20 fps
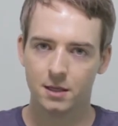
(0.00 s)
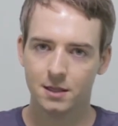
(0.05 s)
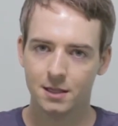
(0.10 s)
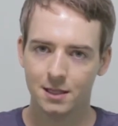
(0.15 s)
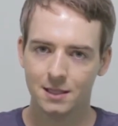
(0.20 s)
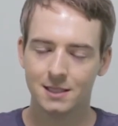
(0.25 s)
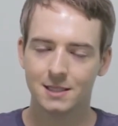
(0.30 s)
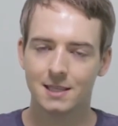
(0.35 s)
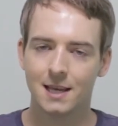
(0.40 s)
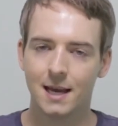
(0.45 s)

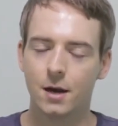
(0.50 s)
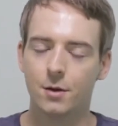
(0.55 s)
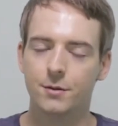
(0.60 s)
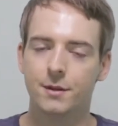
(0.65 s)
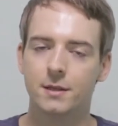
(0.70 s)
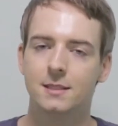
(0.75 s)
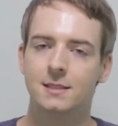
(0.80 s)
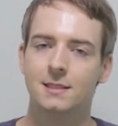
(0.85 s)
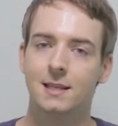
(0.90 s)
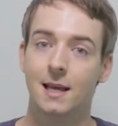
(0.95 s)
This is how
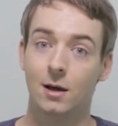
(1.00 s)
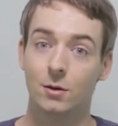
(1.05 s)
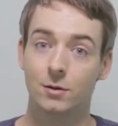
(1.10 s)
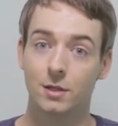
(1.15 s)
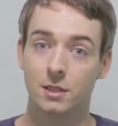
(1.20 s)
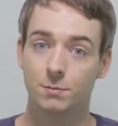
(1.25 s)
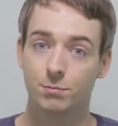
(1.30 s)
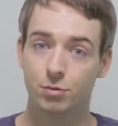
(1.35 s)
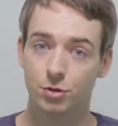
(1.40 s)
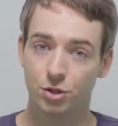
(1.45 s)
the sound
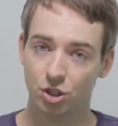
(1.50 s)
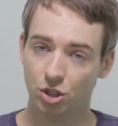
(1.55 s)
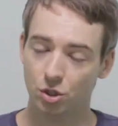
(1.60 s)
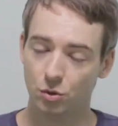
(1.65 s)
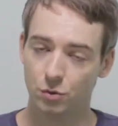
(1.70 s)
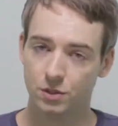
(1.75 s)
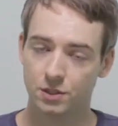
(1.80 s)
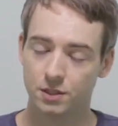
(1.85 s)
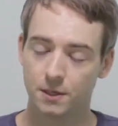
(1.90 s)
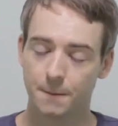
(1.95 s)
is
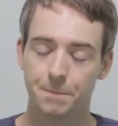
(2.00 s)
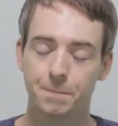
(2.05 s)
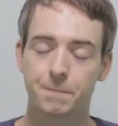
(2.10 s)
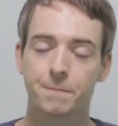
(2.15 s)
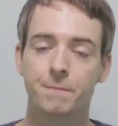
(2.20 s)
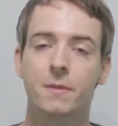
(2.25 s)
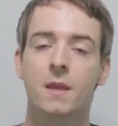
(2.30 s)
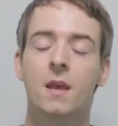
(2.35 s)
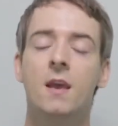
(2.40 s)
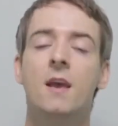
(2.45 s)
produced.
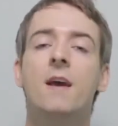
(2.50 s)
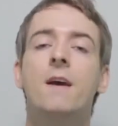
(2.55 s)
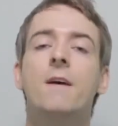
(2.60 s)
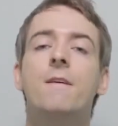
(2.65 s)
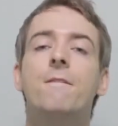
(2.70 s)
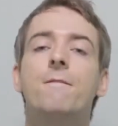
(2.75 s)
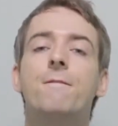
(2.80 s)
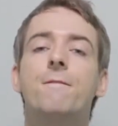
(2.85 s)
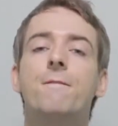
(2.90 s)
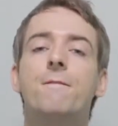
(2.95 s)

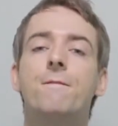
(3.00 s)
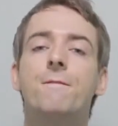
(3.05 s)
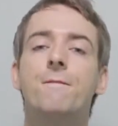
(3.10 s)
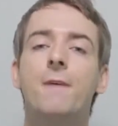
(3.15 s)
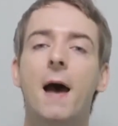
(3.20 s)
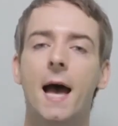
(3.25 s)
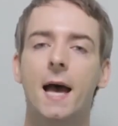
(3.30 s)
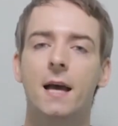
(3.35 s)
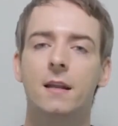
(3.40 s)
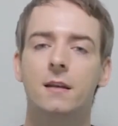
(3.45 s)

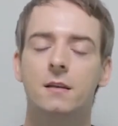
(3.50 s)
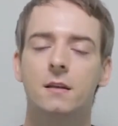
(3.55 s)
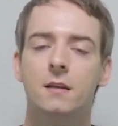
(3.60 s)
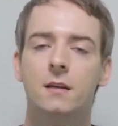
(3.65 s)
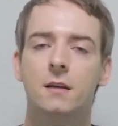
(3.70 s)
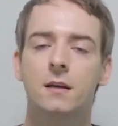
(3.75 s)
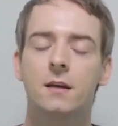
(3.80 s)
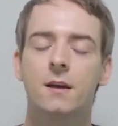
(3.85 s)
Fan,